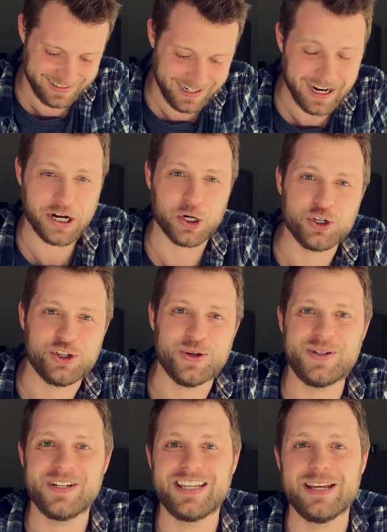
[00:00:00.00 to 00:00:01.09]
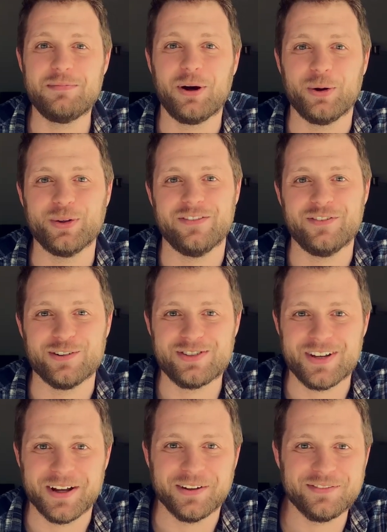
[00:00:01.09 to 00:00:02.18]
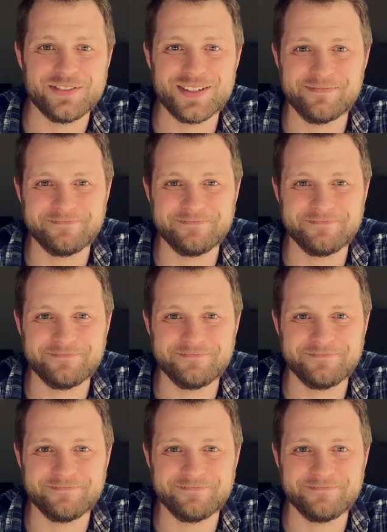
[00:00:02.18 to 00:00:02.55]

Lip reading: I urge you to keep hold of yourselves.